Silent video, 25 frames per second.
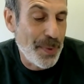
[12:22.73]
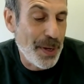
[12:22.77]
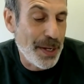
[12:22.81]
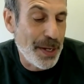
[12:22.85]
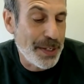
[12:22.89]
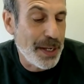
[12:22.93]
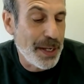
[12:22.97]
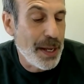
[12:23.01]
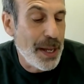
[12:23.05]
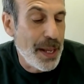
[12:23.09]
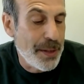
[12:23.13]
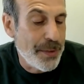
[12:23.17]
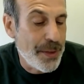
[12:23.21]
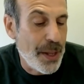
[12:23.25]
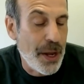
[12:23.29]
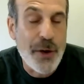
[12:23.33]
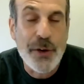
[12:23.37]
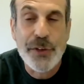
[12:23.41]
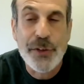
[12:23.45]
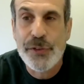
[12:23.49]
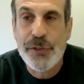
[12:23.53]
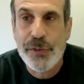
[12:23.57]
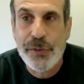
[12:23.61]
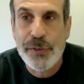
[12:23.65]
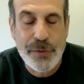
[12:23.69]
But
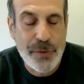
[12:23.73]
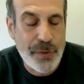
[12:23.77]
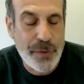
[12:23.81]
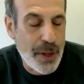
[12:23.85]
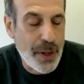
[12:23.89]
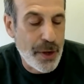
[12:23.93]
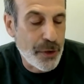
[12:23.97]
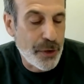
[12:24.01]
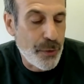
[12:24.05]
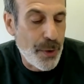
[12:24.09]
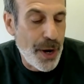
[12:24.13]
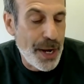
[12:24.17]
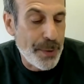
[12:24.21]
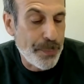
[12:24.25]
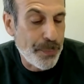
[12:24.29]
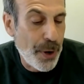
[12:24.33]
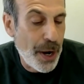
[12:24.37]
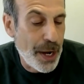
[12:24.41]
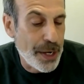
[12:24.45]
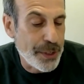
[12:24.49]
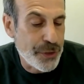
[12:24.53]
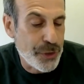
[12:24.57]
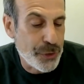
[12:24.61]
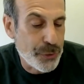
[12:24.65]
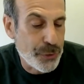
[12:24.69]
the grand
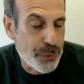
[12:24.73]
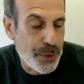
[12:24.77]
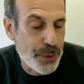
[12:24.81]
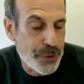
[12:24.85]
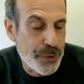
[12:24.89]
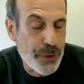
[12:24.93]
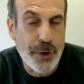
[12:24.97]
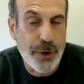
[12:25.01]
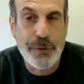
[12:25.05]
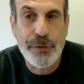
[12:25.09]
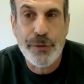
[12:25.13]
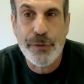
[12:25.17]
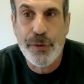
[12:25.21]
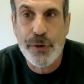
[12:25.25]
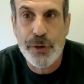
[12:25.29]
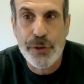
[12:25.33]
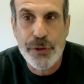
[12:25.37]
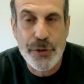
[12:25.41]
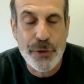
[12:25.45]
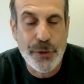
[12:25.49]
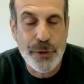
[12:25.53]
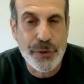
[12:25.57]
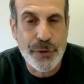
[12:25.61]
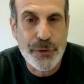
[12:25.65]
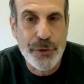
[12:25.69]
prize is reserved for
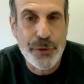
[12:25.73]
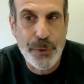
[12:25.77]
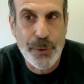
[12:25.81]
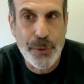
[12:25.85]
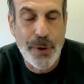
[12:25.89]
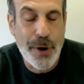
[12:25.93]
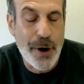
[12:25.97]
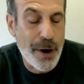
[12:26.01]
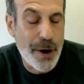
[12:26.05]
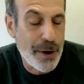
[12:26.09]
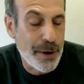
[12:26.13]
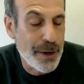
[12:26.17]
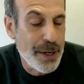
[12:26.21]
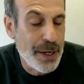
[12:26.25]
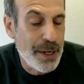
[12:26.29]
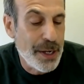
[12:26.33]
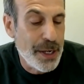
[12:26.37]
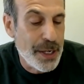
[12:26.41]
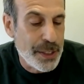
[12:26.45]
students who are